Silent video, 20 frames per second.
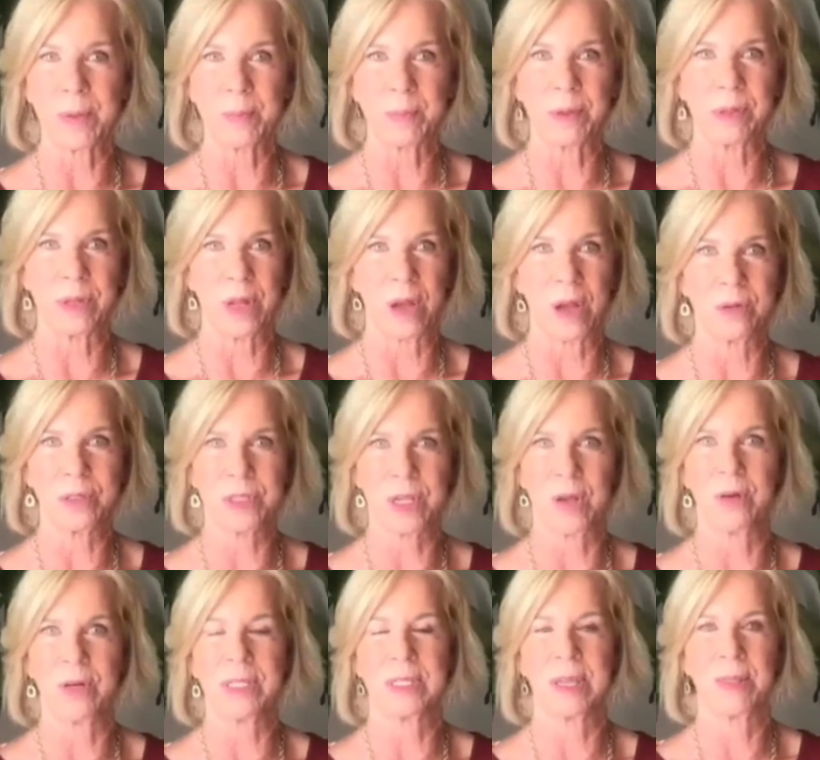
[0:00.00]
People know
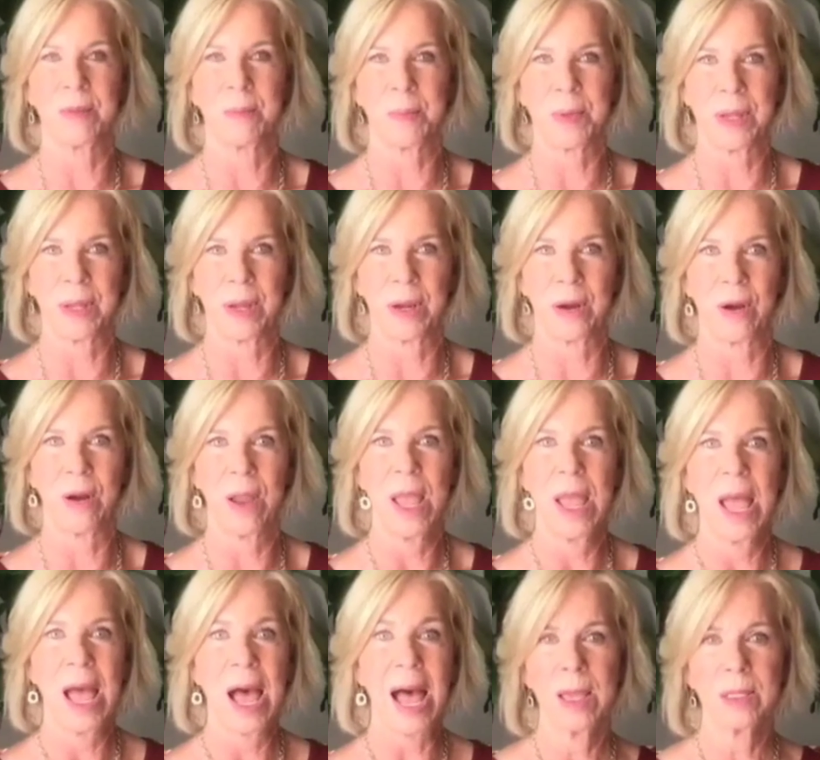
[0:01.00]
Tony's on the
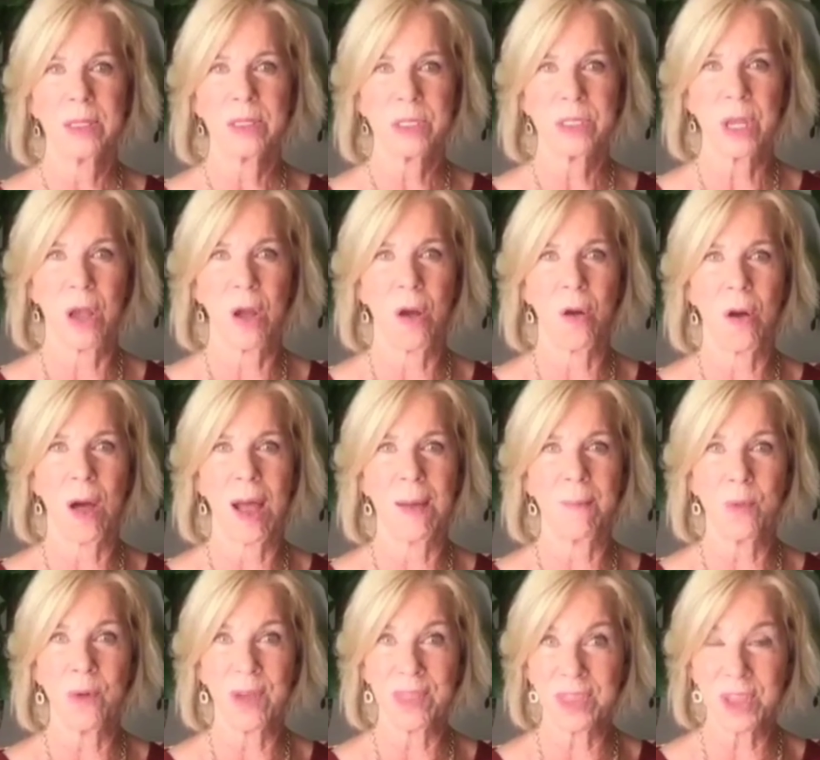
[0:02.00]
Pier. I so
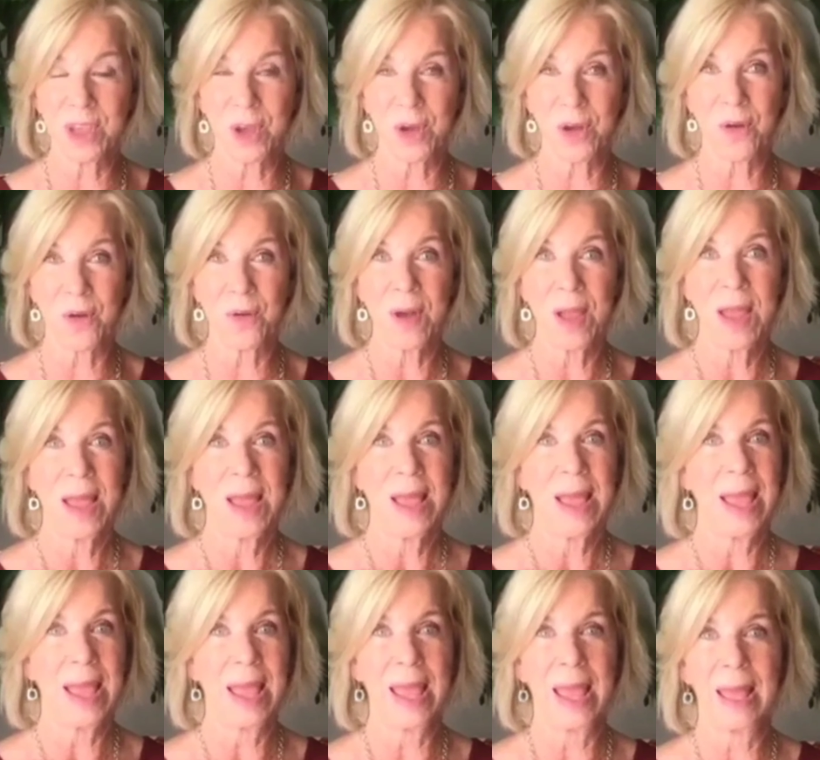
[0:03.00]
I'm with you
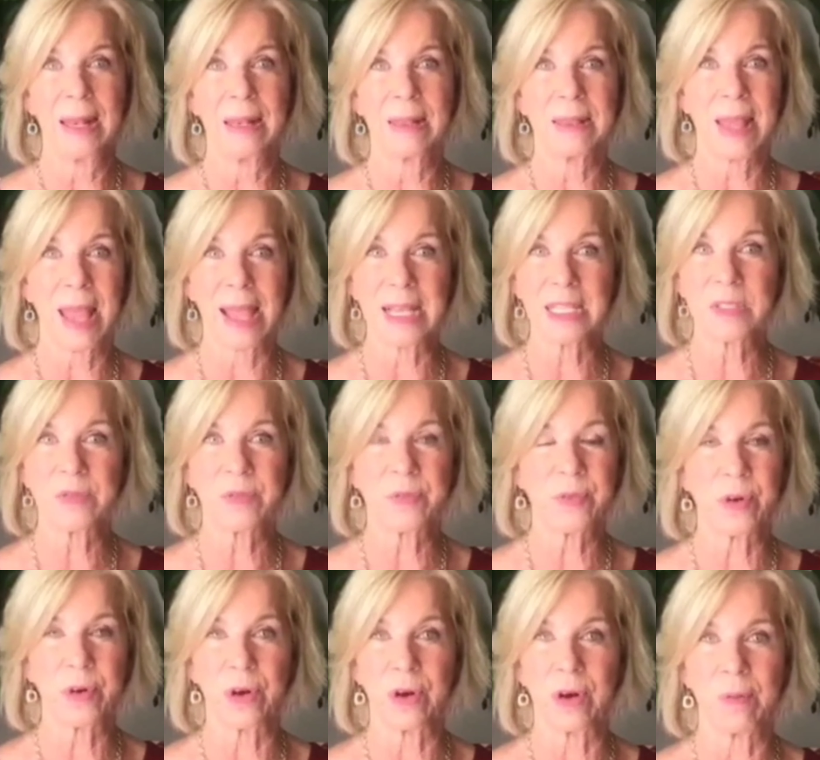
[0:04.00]
and thanks
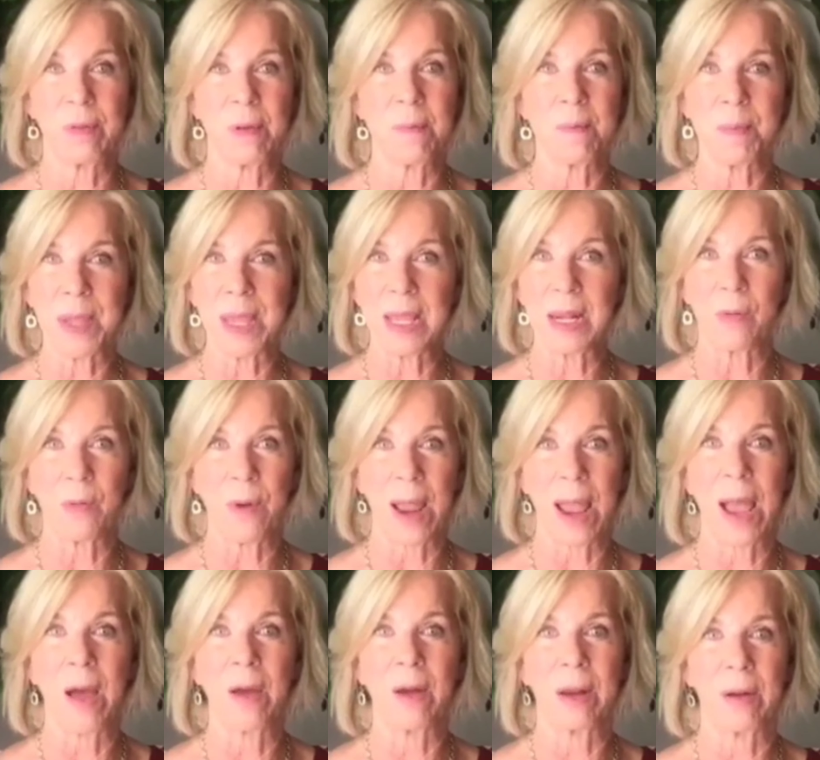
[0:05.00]
for being
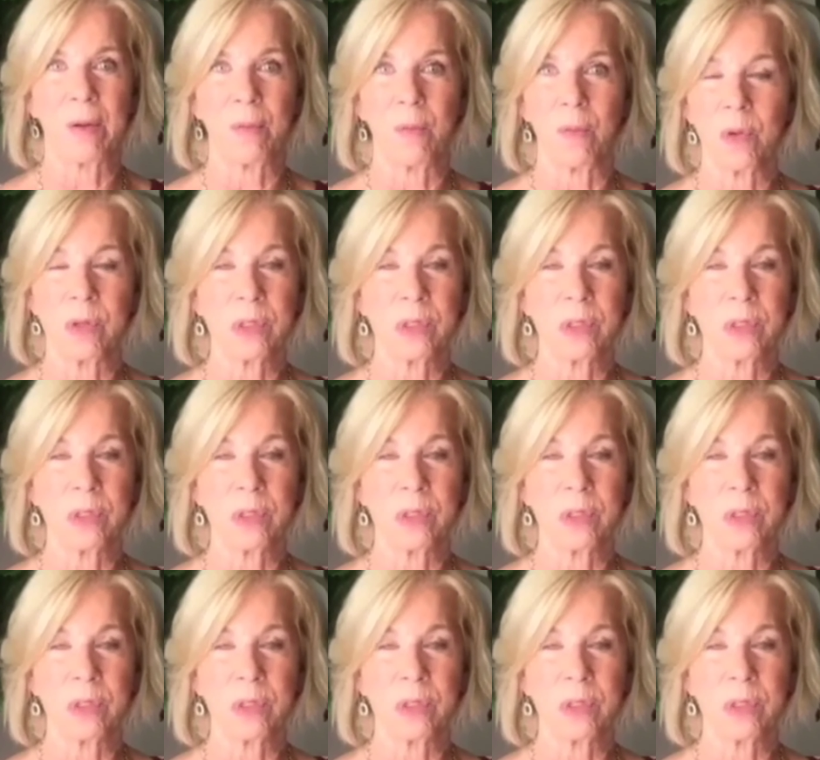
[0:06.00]
around, and